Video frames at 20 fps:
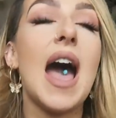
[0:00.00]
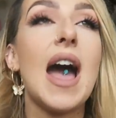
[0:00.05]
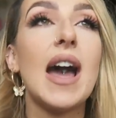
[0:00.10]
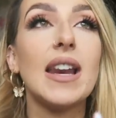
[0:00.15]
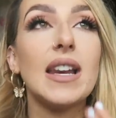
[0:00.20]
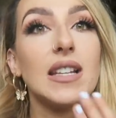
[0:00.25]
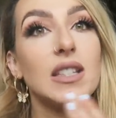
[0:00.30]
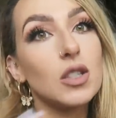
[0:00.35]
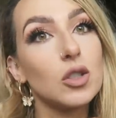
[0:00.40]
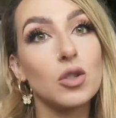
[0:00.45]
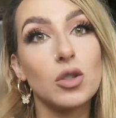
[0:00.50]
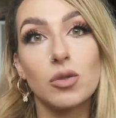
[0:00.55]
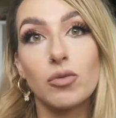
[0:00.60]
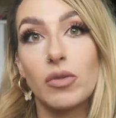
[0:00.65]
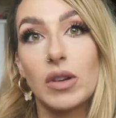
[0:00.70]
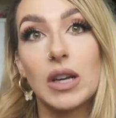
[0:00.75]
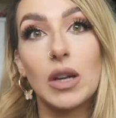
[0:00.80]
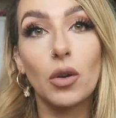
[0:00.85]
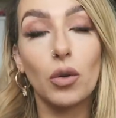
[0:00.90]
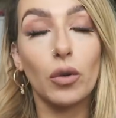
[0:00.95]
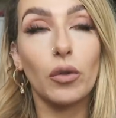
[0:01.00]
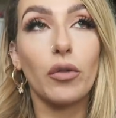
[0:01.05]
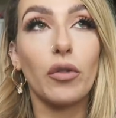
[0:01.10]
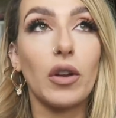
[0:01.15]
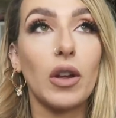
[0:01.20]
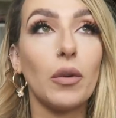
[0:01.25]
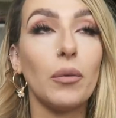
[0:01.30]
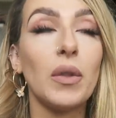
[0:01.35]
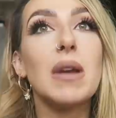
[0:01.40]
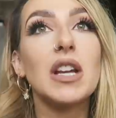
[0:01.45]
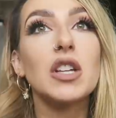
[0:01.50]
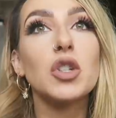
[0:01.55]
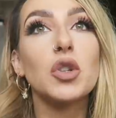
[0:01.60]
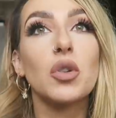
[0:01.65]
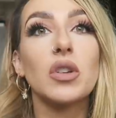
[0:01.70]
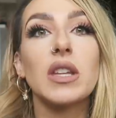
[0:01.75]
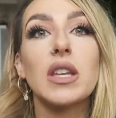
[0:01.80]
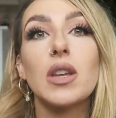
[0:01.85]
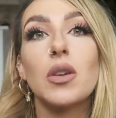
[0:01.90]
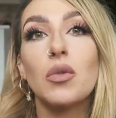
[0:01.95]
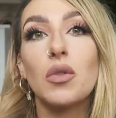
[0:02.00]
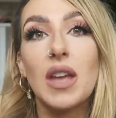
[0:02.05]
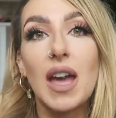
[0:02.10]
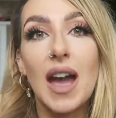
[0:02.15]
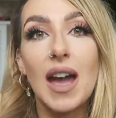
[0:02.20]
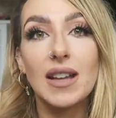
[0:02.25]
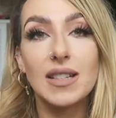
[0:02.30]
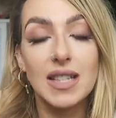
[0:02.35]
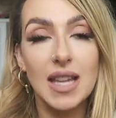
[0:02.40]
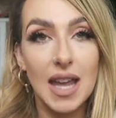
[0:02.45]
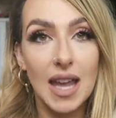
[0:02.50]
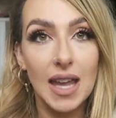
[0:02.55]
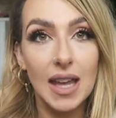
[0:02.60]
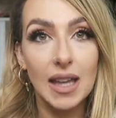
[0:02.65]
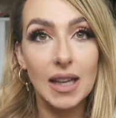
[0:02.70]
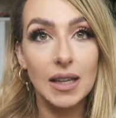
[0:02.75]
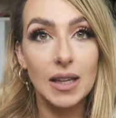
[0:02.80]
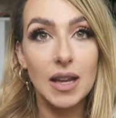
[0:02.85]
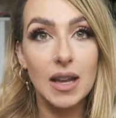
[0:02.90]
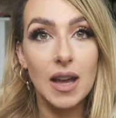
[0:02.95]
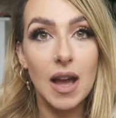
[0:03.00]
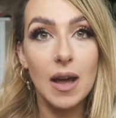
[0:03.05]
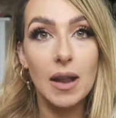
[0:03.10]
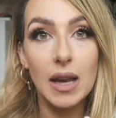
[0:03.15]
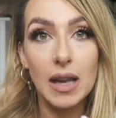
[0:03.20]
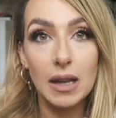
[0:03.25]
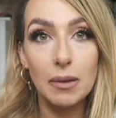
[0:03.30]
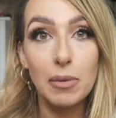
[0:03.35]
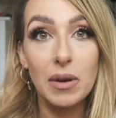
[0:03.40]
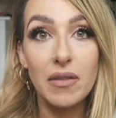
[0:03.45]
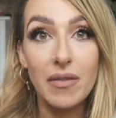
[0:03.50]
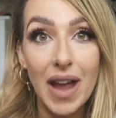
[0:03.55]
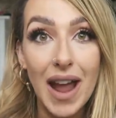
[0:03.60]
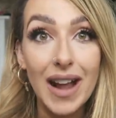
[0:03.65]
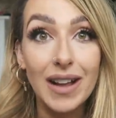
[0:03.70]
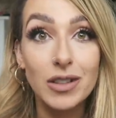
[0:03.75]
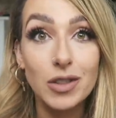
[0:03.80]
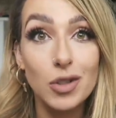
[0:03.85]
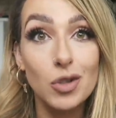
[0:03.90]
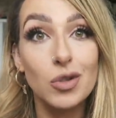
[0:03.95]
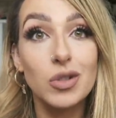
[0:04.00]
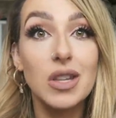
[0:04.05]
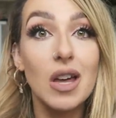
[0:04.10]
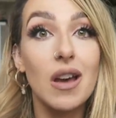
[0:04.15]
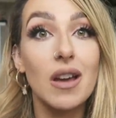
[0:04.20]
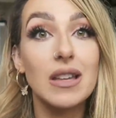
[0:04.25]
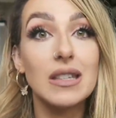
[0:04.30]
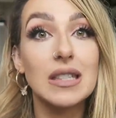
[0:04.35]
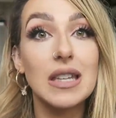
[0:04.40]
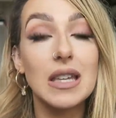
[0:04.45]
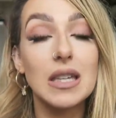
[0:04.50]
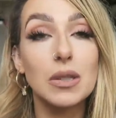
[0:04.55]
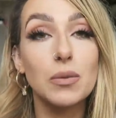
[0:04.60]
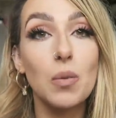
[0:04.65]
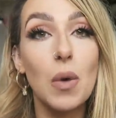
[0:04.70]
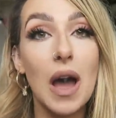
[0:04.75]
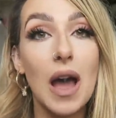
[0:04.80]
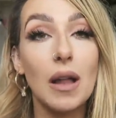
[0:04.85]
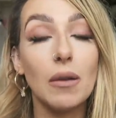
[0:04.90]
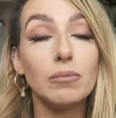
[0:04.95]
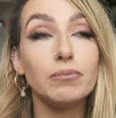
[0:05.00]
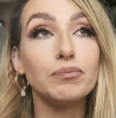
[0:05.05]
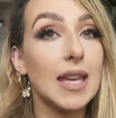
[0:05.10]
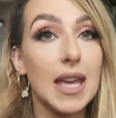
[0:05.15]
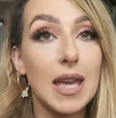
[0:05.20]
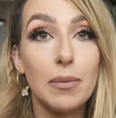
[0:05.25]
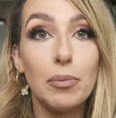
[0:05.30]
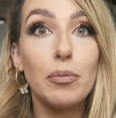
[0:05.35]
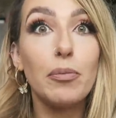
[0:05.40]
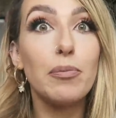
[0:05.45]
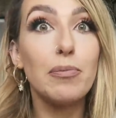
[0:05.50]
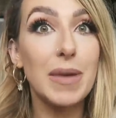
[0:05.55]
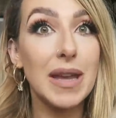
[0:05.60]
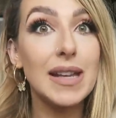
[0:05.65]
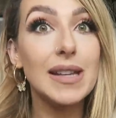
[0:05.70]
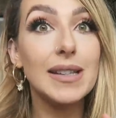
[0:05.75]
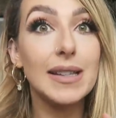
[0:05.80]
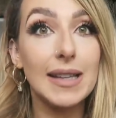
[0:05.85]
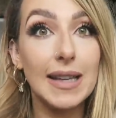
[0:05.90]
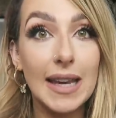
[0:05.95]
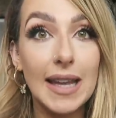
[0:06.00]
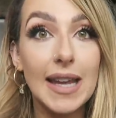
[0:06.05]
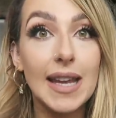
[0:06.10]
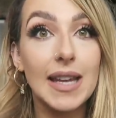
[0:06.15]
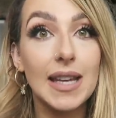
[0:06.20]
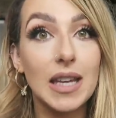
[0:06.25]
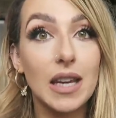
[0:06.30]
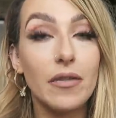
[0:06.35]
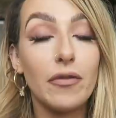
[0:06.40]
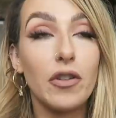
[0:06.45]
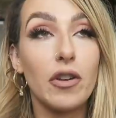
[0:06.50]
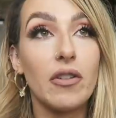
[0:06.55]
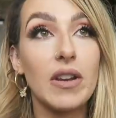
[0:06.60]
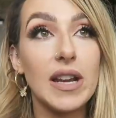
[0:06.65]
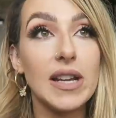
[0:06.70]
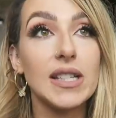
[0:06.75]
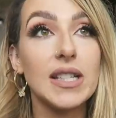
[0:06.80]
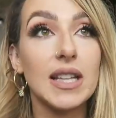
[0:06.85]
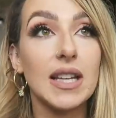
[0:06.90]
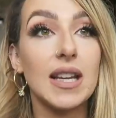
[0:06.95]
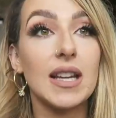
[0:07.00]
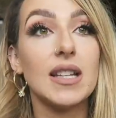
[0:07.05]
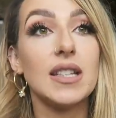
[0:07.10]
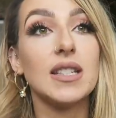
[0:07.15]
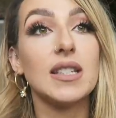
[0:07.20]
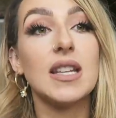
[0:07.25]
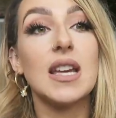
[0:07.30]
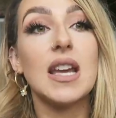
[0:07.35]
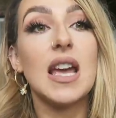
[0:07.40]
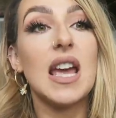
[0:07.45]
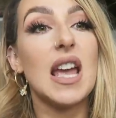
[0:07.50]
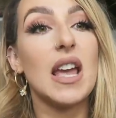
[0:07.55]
and it's just really good for you. Make sure that you get in a little bit of exercise as well. Keep meat lean if you're eating it.